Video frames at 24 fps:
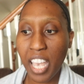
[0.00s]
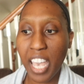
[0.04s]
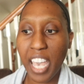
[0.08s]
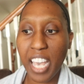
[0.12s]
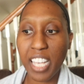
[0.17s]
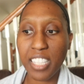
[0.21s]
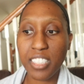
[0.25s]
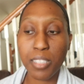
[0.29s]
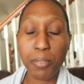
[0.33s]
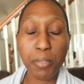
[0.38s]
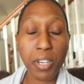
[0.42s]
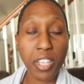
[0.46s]

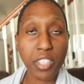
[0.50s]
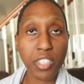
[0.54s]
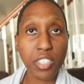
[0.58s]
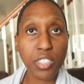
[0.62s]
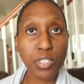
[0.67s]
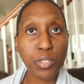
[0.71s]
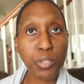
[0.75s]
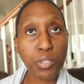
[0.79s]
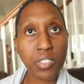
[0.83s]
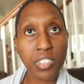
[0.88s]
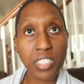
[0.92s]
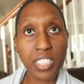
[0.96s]
And some other
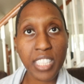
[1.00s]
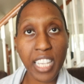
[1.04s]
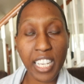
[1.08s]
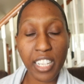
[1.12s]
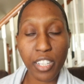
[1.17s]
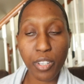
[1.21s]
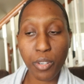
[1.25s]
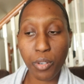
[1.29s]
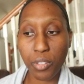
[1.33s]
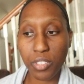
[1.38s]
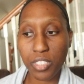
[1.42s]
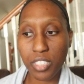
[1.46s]
tools
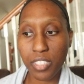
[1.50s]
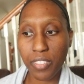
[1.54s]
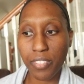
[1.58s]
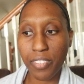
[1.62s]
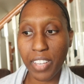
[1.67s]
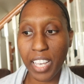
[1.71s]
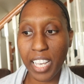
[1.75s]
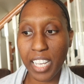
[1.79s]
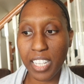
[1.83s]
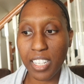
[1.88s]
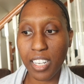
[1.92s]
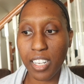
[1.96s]
that
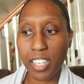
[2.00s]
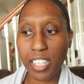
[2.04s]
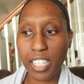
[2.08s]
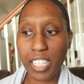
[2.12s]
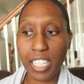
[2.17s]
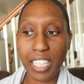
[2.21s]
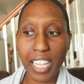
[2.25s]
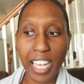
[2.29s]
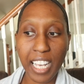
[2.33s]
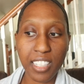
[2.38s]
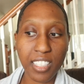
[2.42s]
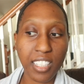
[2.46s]
cultivate
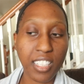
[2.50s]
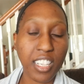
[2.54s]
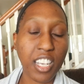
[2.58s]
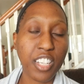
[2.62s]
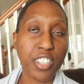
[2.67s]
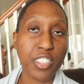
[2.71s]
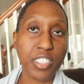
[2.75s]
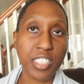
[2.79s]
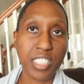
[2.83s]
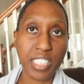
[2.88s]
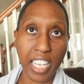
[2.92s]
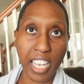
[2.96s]
galactic
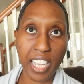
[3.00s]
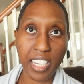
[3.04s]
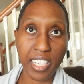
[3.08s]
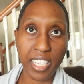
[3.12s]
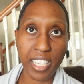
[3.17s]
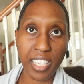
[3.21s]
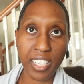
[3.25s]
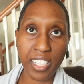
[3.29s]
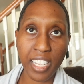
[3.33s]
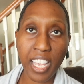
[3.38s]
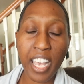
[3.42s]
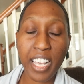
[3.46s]

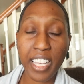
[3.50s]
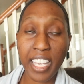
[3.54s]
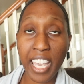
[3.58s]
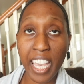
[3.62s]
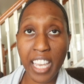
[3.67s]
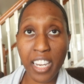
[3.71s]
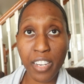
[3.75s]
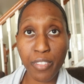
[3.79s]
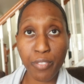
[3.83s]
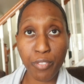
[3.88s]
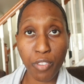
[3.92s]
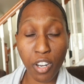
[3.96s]
understanding
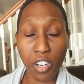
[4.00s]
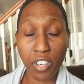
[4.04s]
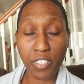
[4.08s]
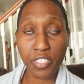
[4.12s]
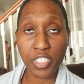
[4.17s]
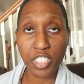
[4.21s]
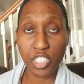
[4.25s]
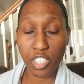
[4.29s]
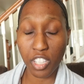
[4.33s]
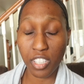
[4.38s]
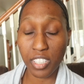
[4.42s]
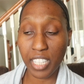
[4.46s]
can
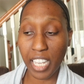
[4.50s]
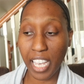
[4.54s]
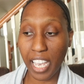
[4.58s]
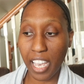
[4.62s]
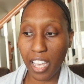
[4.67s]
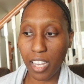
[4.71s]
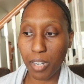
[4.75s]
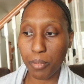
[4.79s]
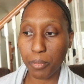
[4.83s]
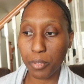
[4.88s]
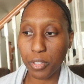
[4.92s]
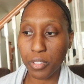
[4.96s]
involve certain
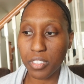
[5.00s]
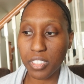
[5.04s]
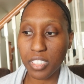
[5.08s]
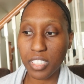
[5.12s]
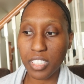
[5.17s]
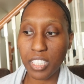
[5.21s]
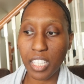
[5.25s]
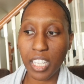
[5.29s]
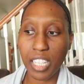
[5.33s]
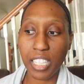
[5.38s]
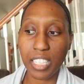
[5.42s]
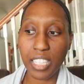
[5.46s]

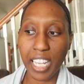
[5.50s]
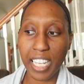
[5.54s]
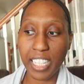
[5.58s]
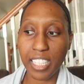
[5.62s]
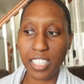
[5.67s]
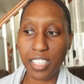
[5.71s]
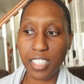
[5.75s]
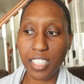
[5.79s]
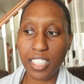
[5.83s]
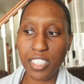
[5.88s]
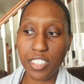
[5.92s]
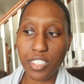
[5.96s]
animals
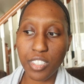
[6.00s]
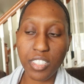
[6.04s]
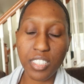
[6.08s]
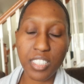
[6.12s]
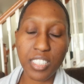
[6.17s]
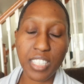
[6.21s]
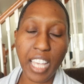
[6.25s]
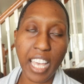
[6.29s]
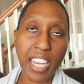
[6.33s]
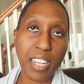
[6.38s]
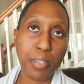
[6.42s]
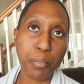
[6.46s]
like
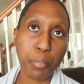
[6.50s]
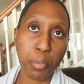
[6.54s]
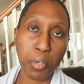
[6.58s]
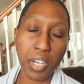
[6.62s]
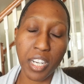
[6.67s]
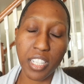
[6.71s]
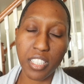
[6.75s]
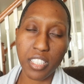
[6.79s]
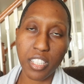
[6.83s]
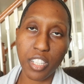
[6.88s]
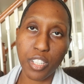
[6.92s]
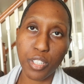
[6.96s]
lizards that
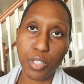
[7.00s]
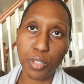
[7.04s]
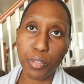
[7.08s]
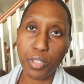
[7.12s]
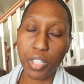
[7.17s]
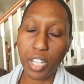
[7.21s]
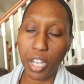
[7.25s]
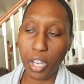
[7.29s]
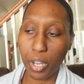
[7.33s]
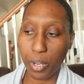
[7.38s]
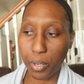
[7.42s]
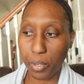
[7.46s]
imprint new
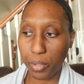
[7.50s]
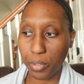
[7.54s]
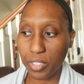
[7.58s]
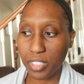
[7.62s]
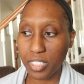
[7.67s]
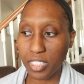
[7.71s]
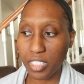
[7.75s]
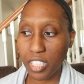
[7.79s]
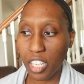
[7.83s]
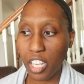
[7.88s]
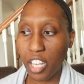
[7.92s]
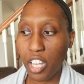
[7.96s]

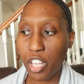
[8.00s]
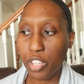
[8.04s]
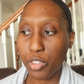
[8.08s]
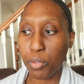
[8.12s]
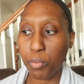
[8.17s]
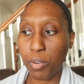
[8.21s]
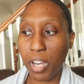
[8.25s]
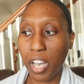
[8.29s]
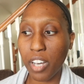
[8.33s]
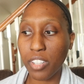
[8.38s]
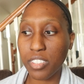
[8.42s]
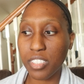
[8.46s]
codes
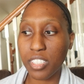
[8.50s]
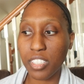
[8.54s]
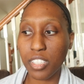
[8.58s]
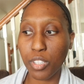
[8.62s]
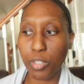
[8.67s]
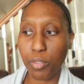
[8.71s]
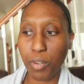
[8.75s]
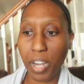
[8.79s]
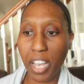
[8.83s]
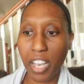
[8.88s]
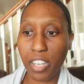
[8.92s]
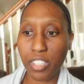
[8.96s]
throughout the
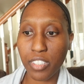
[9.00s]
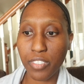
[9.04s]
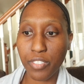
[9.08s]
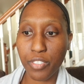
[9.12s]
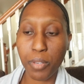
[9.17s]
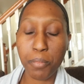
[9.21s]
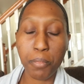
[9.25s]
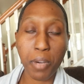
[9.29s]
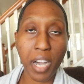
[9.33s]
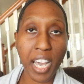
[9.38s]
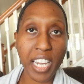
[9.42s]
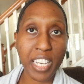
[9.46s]
ground
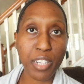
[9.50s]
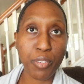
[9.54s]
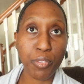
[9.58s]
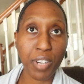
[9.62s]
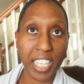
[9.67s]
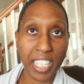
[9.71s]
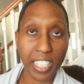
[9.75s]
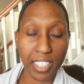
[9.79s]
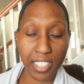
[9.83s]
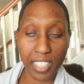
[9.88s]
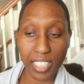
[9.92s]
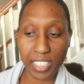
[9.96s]
for body
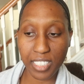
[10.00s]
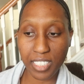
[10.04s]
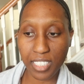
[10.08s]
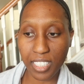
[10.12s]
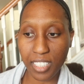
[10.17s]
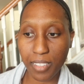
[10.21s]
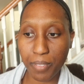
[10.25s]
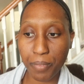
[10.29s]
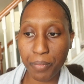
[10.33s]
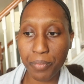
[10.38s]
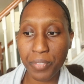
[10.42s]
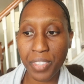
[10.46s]

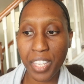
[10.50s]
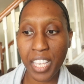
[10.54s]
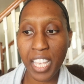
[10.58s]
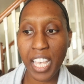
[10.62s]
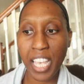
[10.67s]
recognition.